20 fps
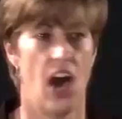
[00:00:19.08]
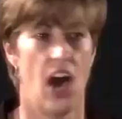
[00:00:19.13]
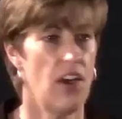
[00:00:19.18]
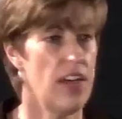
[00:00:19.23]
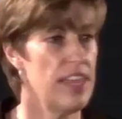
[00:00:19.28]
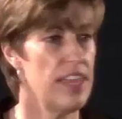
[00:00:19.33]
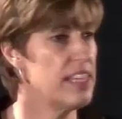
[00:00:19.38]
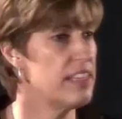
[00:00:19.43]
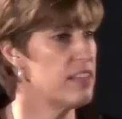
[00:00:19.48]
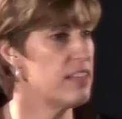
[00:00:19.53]
And
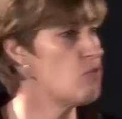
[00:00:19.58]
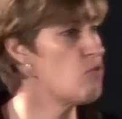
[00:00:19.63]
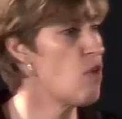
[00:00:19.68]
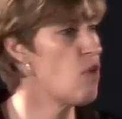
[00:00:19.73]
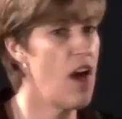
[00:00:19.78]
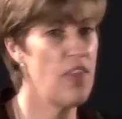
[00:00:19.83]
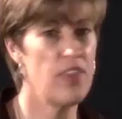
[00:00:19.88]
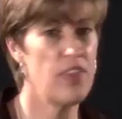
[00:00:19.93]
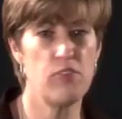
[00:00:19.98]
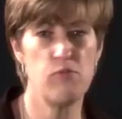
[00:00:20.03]
I think that
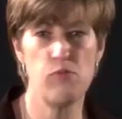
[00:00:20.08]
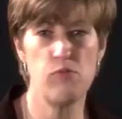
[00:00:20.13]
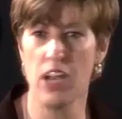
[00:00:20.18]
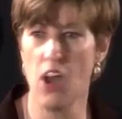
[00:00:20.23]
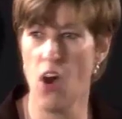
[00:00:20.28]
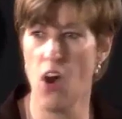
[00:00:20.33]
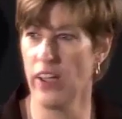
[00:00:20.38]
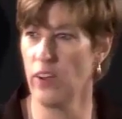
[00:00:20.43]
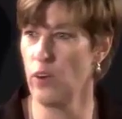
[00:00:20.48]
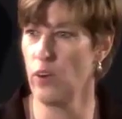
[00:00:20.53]
rather than
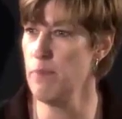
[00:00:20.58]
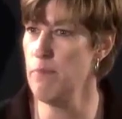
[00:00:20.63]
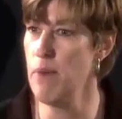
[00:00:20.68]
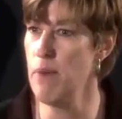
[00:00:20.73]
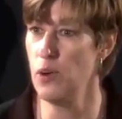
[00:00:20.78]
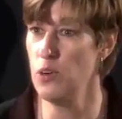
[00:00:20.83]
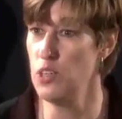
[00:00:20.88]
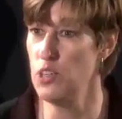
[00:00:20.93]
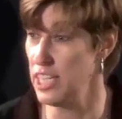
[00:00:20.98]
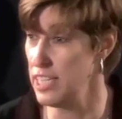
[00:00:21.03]
relying on
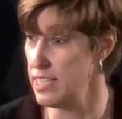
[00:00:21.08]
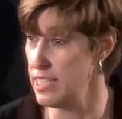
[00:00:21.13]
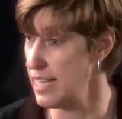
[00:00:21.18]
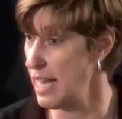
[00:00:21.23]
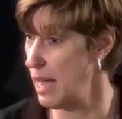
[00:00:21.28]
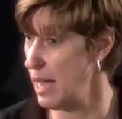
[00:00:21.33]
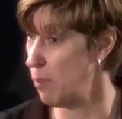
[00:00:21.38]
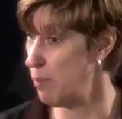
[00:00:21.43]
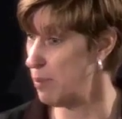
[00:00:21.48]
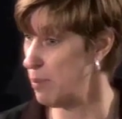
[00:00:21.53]
emojis to
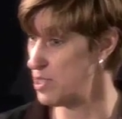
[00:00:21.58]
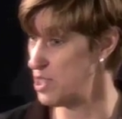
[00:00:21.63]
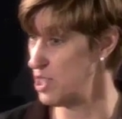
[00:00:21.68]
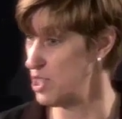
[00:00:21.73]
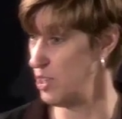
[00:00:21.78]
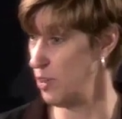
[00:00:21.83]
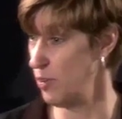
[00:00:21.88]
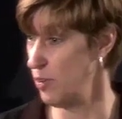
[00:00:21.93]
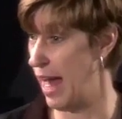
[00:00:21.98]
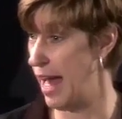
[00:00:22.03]
help us to
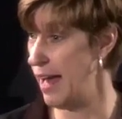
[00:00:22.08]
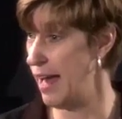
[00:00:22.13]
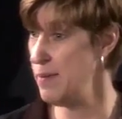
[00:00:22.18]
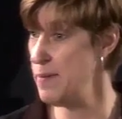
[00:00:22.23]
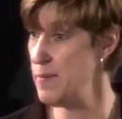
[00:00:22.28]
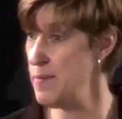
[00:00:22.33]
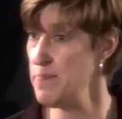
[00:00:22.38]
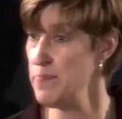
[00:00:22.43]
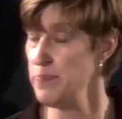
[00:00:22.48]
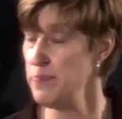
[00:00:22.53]
do that,
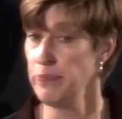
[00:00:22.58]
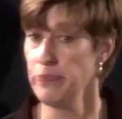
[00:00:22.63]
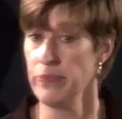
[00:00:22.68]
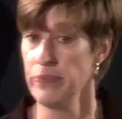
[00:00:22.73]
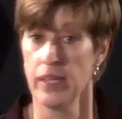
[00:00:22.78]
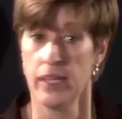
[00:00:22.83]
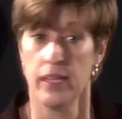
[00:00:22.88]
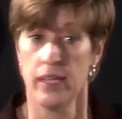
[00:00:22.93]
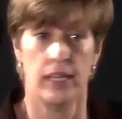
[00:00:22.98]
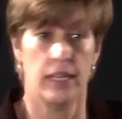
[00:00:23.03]

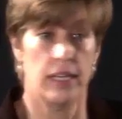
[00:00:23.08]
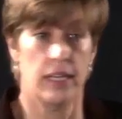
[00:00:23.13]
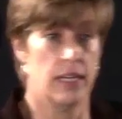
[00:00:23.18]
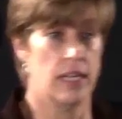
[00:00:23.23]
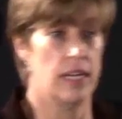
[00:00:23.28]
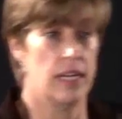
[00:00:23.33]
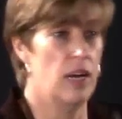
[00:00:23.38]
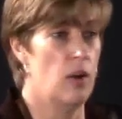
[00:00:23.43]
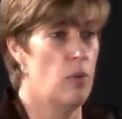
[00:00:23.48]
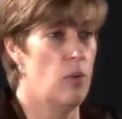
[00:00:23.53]

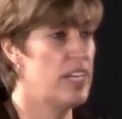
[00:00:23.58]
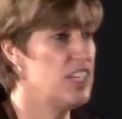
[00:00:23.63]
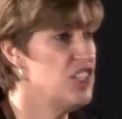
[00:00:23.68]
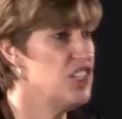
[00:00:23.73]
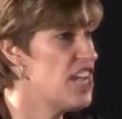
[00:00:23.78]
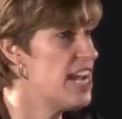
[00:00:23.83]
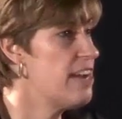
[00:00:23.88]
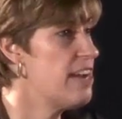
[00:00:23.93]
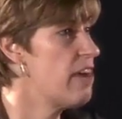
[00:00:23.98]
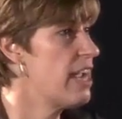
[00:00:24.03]
we can
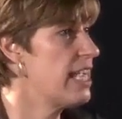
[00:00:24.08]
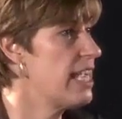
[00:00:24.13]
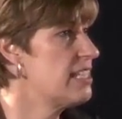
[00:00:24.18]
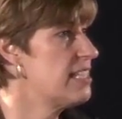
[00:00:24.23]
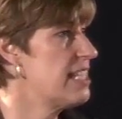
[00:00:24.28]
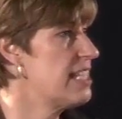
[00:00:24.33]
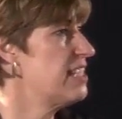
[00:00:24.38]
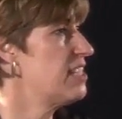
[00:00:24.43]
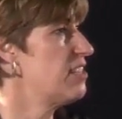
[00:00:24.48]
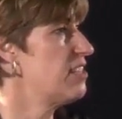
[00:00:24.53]
generate a
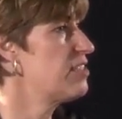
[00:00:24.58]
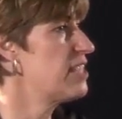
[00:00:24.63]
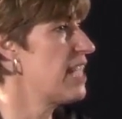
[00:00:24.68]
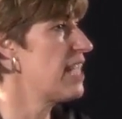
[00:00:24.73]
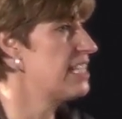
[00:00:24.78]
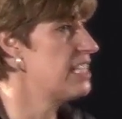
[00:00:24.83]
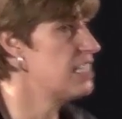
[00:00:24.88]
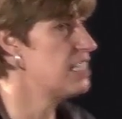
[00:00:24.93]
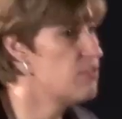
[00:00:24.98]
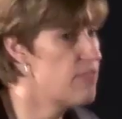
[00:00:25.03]
sense of
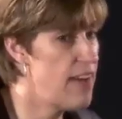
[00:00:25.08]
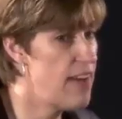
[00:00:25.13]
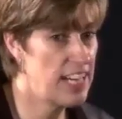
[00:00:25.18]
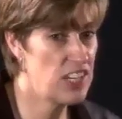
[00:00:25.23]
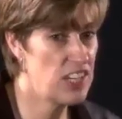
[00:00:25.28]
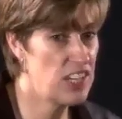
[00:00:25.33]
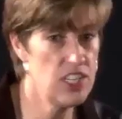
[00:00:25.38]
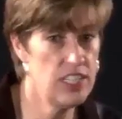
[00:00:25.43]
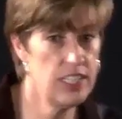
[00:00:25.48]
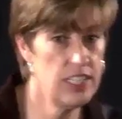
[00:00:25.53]

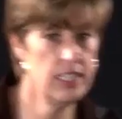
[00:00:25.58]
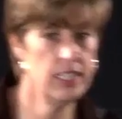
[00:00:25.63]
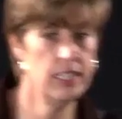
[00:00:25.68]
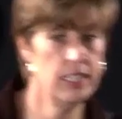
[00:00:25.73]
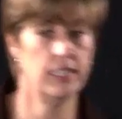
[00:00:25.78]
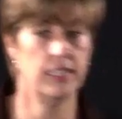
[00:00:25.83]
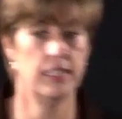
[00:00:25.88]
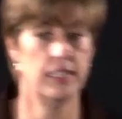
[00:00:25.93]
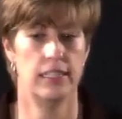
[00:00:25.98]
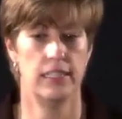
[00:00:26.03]
satisfaction,
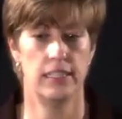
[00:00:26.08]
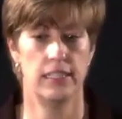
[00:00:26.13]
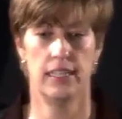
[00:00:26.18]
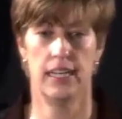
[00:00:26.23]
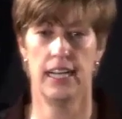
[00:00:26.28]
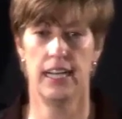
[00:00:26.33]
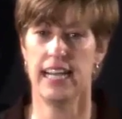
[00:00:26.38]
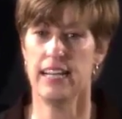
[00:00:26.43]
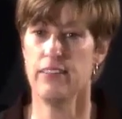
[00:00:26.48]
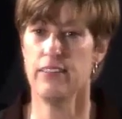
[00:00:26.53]

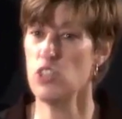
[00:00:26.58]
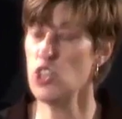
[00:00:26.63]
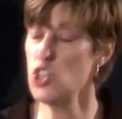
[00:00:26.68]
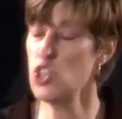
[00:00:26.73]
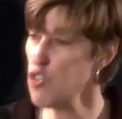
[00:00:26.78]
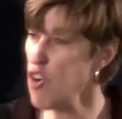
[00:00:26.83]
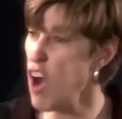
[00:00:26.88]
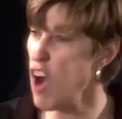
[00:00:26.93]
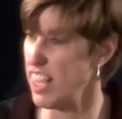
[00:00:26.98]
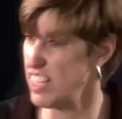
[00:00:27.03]
even
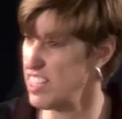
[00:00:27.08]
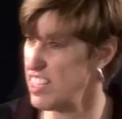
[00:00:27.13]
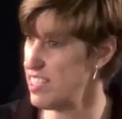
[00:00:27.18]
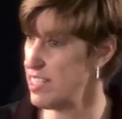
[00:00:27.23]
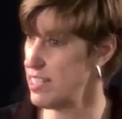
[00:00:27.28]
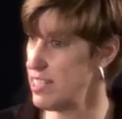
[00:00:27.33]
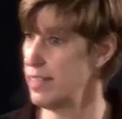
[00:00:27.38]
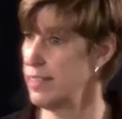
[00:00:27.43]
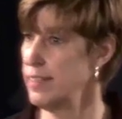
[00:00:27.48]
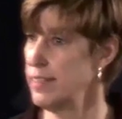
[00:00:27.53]

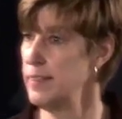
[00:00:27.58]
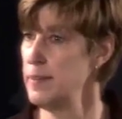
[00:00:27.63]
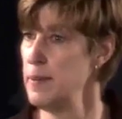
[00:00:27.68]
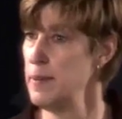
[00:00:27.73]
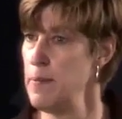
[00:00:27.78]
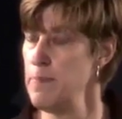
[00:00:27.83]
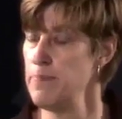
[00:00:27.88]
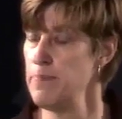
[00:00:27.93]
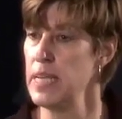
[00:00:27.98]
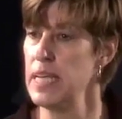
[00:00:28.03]
trust,
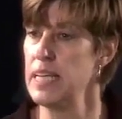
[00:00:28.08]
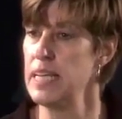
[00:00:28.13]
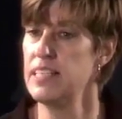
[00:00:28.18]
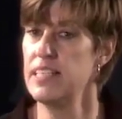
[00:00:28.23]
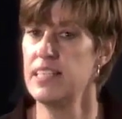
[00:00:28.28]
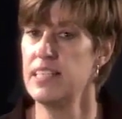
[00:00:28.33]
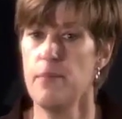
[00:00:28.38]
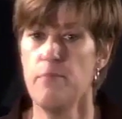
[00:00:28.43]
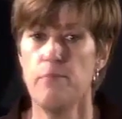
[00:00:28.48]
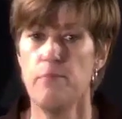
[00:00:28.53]

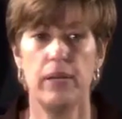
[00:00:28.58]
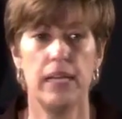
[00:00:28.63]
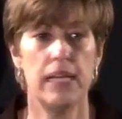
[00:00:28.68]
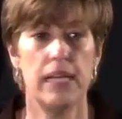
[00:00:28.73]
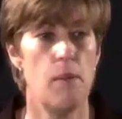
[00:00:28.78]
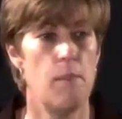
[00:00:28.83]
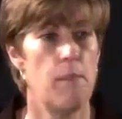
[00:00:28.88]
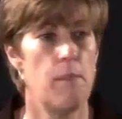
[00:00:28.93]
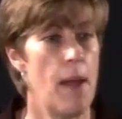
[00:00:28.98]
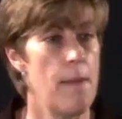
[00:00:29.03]

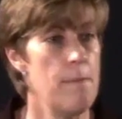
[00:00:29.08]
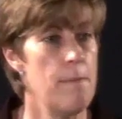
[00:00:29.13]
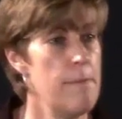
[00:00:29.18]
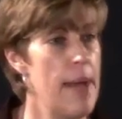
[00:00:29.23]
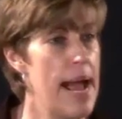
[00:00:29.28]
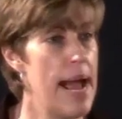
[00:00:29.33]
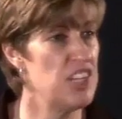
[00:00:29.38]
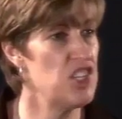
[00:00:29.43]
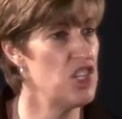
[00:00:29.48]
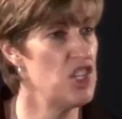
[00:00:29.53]
simply by
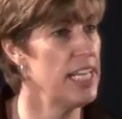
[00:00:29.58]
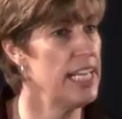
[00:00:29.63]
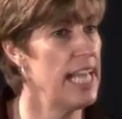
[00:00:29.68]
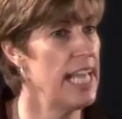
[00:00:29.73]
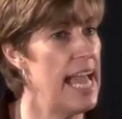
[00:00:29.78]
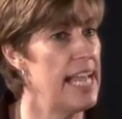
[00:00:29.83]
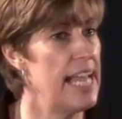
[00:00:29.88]
matching